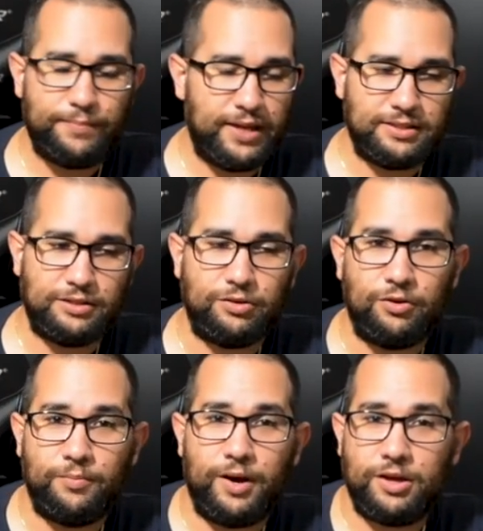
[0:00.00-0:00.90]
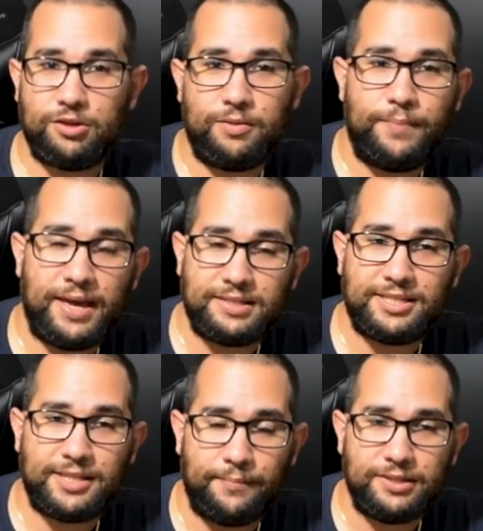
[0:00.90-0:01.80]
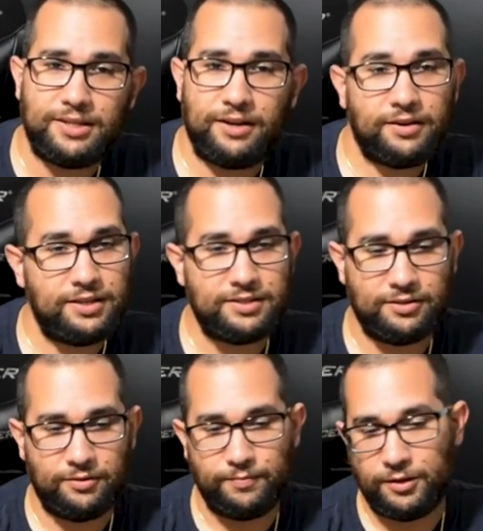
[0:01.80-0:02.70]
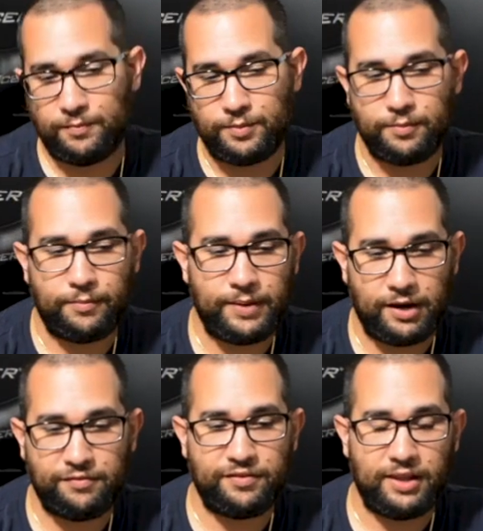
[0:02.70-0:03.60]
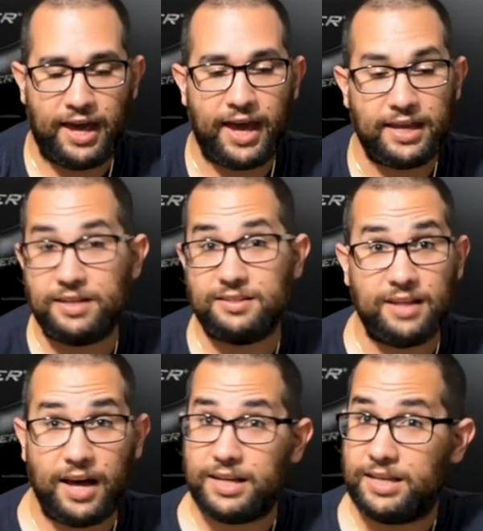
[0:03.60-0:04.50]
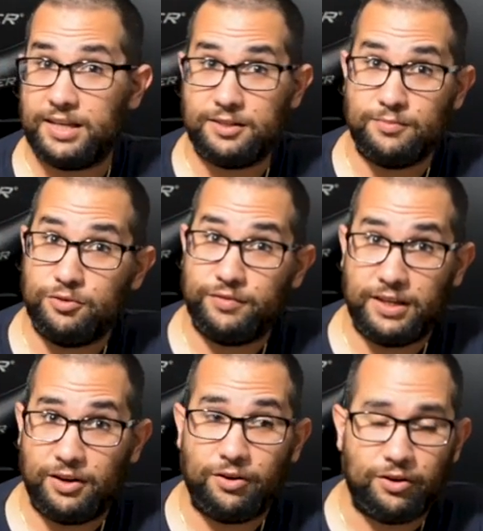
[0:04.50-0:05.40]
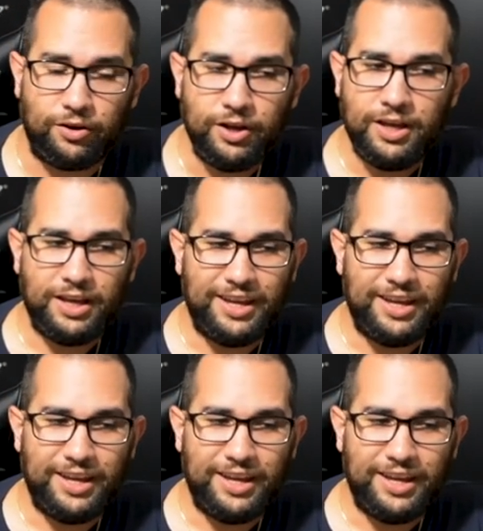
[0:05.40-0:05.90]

It pays a little homage to Pet Sematary, so you know be prepared for that. It is not a kids' movie at all.